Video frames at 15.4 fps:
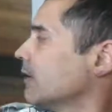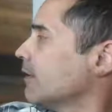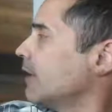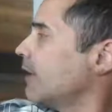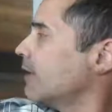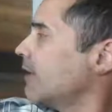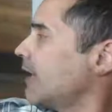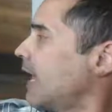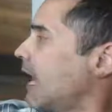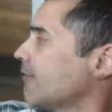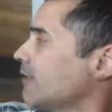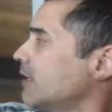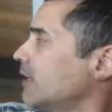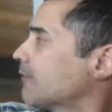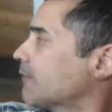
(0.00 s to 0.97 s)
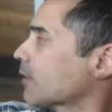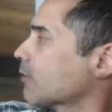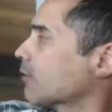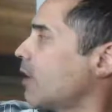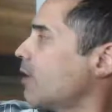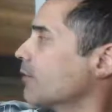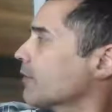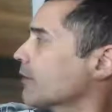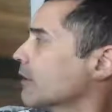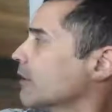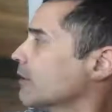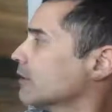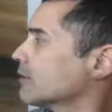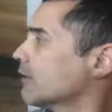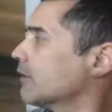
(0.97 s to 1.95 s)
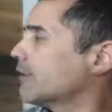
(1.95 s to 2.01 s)
Then they have a need for growth.
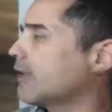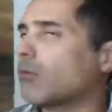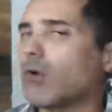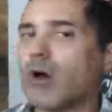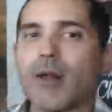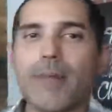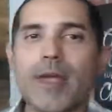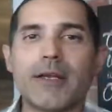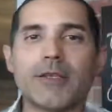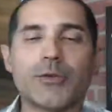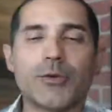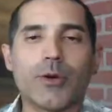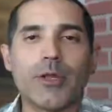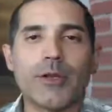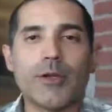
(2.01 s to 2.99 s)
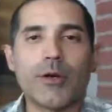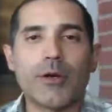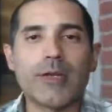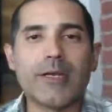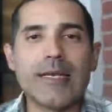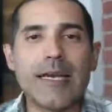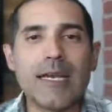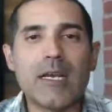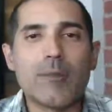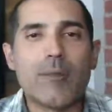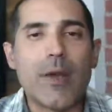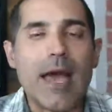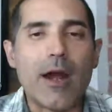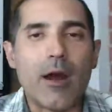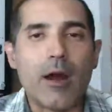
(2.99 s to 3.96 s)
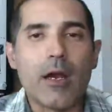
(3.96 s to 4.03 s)
So they want to make sure that they're getting
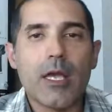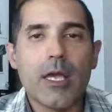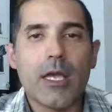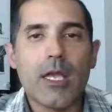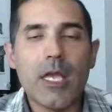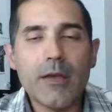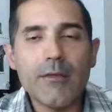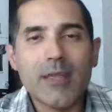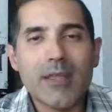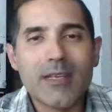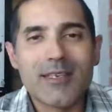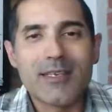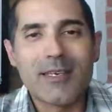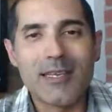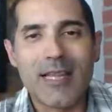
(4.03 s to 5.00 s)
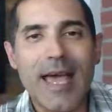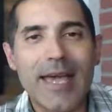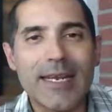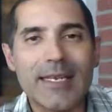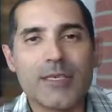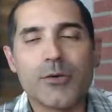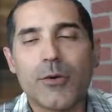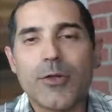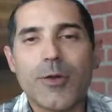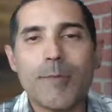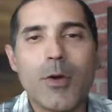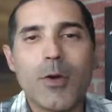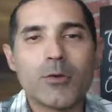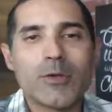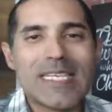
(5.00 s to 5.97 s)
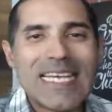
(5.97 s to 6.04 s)
better. Even the slightest or the
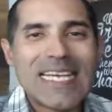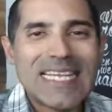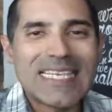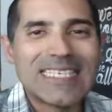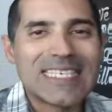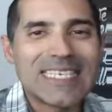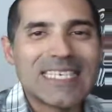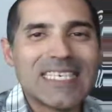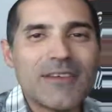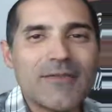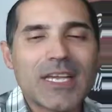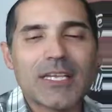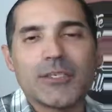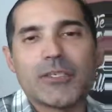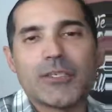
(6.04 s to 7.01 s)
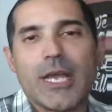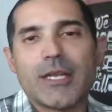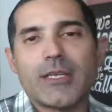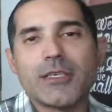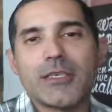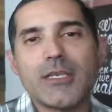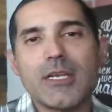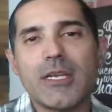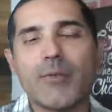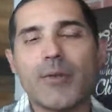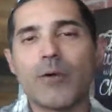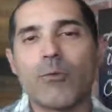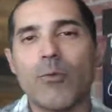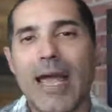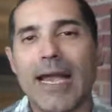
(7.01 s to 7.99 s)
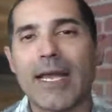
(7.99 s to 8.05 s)
most insignificant changes need to
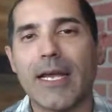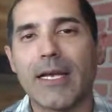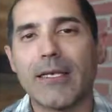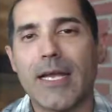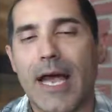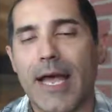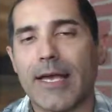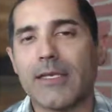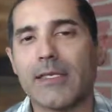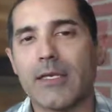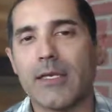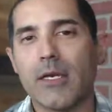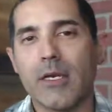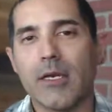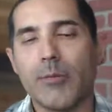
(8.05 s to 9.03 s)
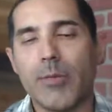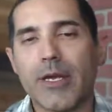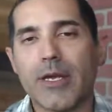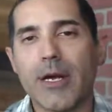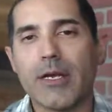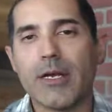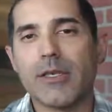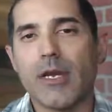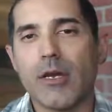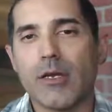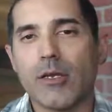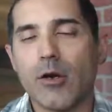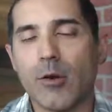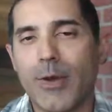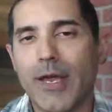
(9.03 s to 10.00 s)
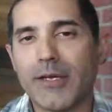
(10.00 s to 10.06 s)
be recognized, because
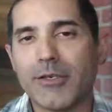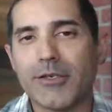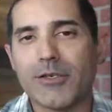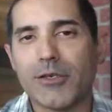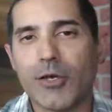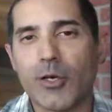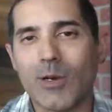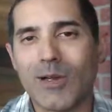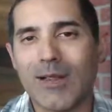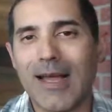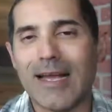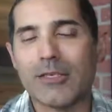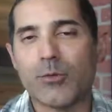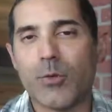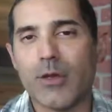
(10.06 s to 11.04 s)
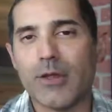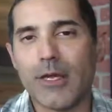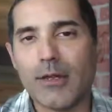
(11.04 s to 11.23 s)
your patients or your clients,